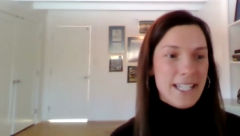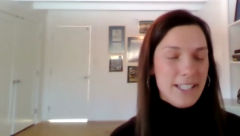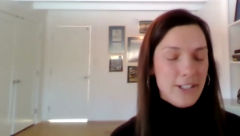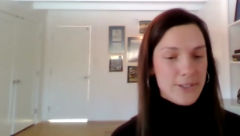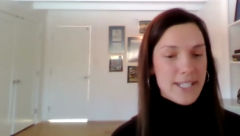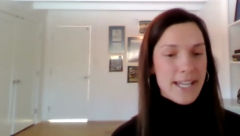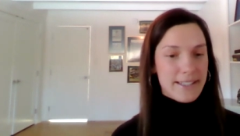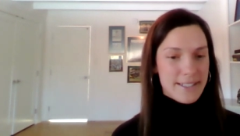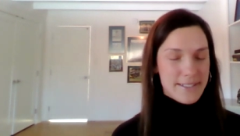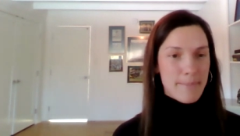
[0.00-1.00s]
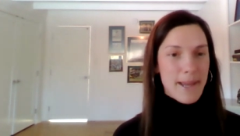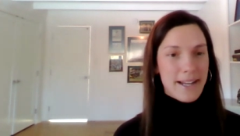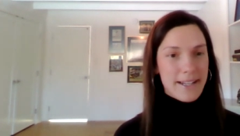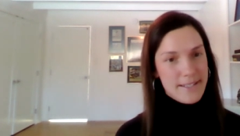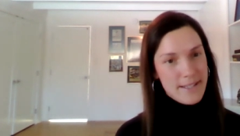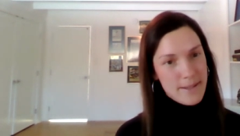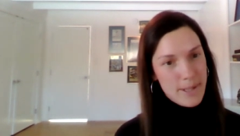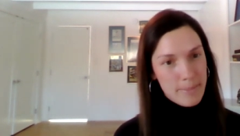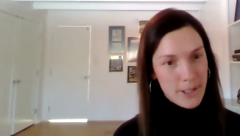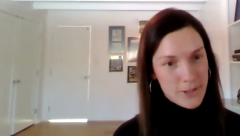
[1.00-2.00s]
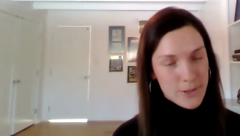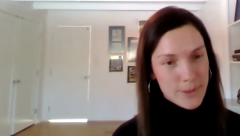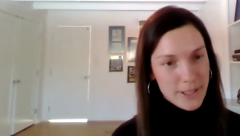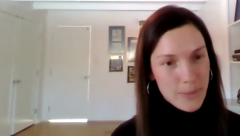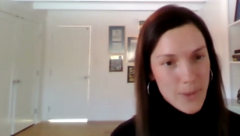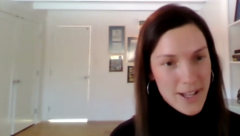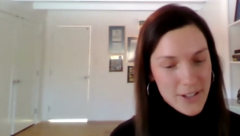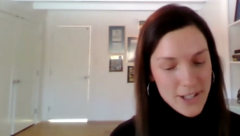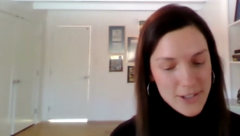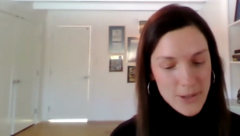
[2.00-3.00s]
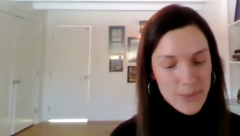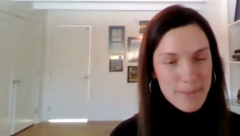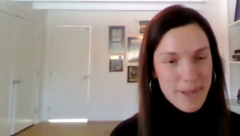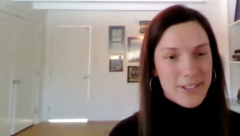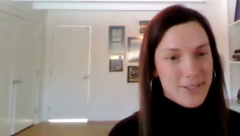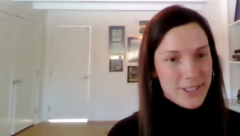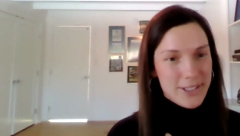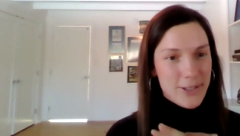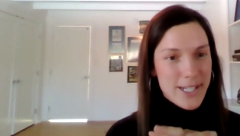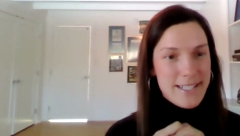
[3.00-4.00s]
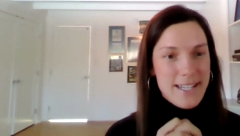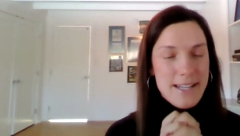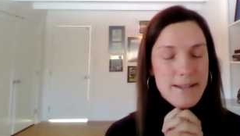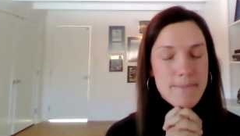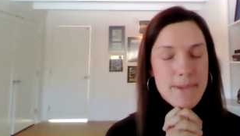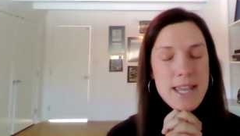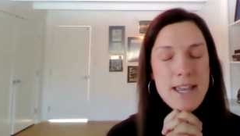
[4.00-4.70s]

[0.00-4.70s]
you know, take the step back and see the big picture really well. And so, we make a really great team.